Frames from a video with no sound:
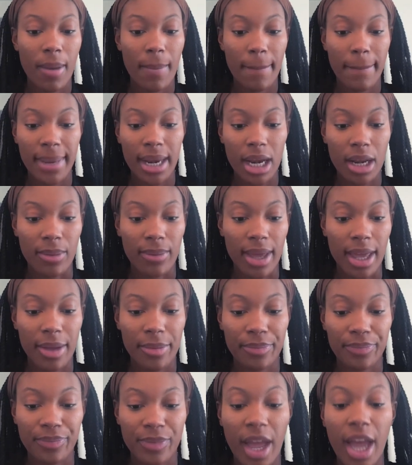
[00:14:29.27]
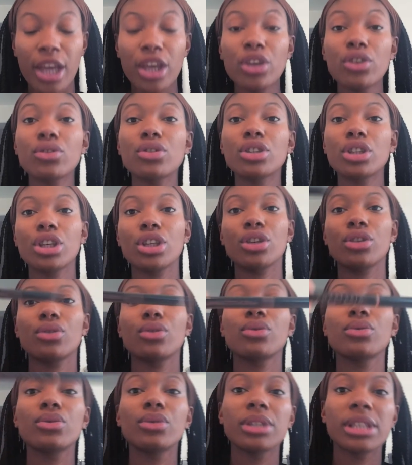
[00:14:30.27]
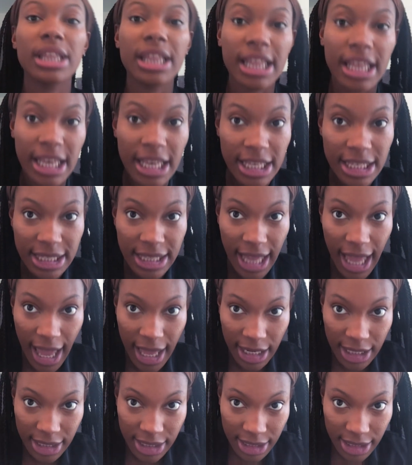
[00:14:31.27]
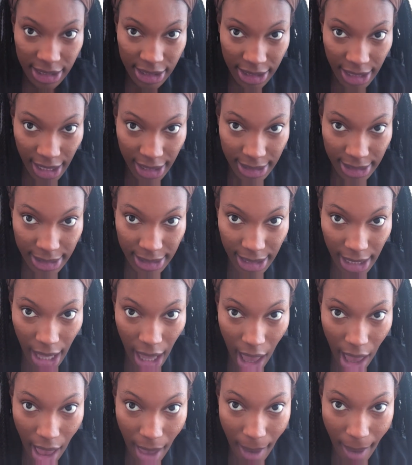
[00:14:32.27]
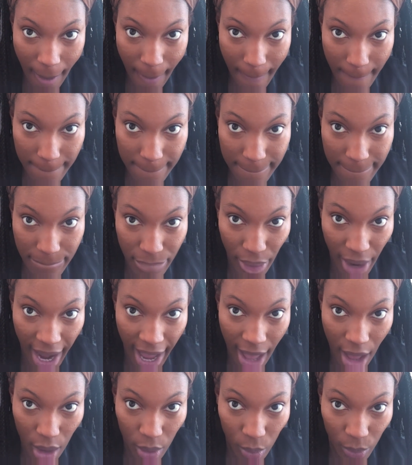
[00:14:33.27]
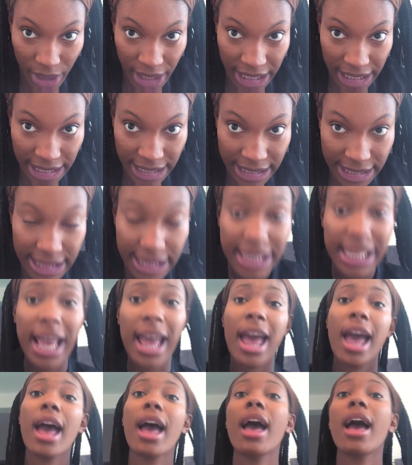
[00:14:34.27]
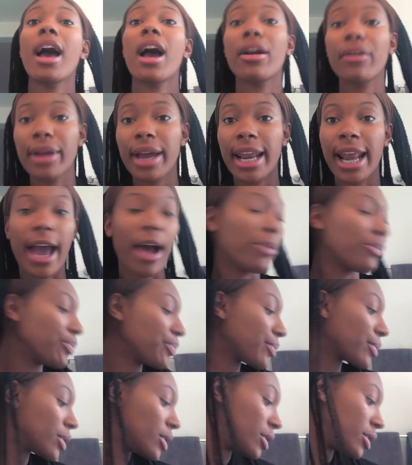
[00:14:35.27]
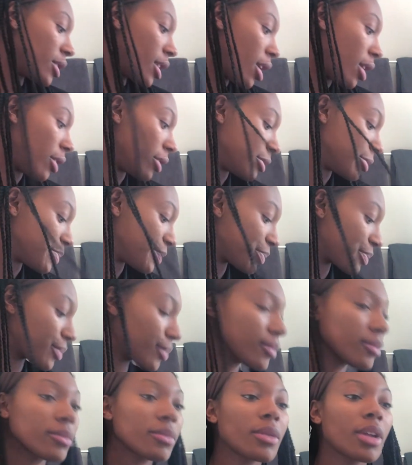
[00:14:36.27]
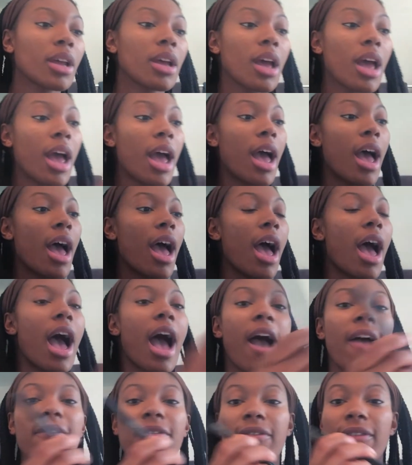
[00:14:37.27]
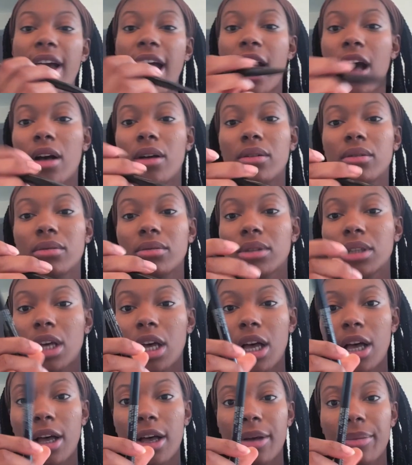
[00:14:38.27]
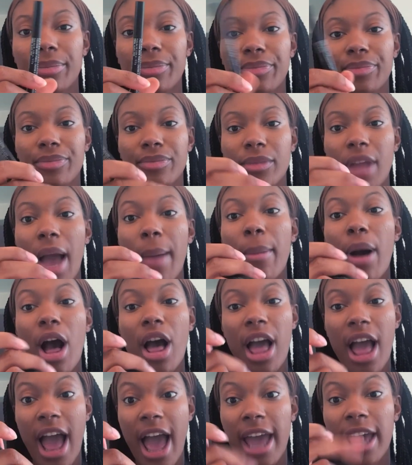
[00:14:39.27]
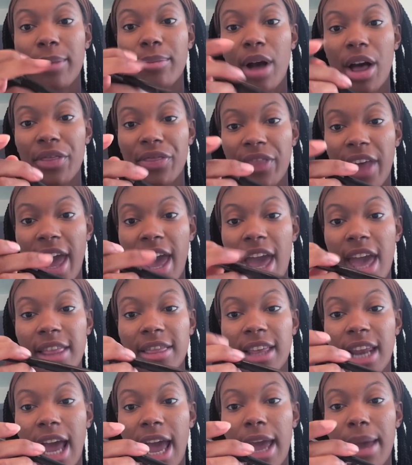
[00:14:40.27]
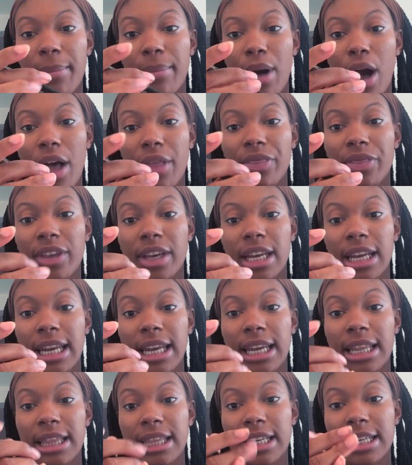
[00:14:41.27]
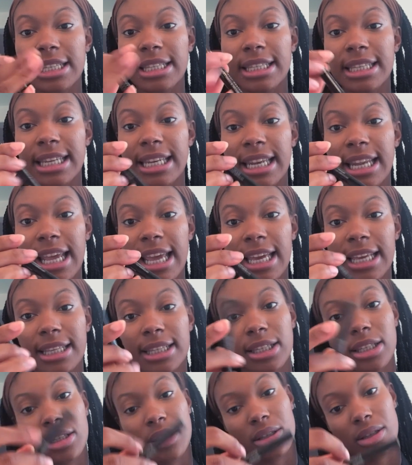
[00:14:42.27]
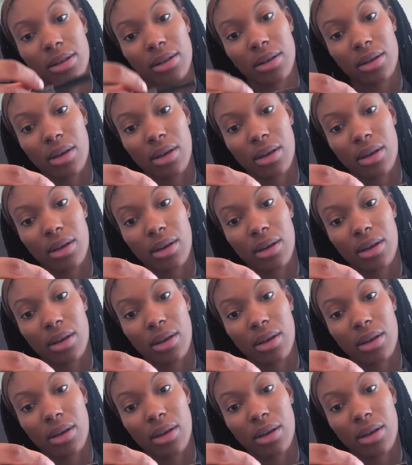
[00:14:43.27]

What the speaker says: But anyway, I used to use this, the Anastasia Brow Wiz. I ran out. So I found, I had bought that, and then I had bought this NYX